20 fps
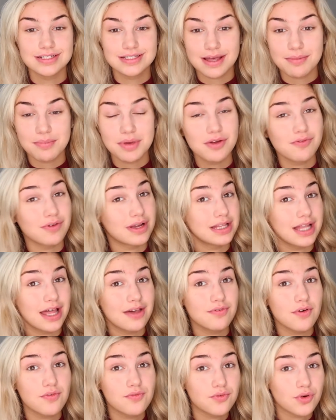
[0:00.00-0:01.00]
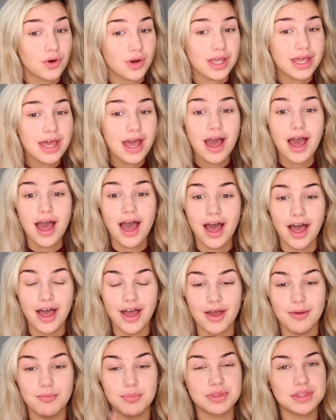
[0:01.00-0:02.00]
sent me a ring light for free,
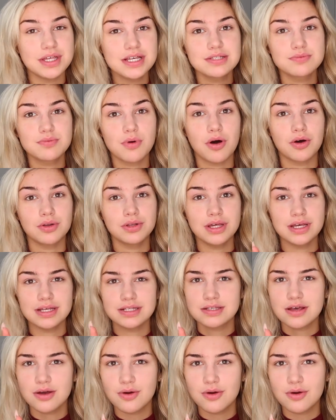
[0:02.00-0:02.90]
but this one is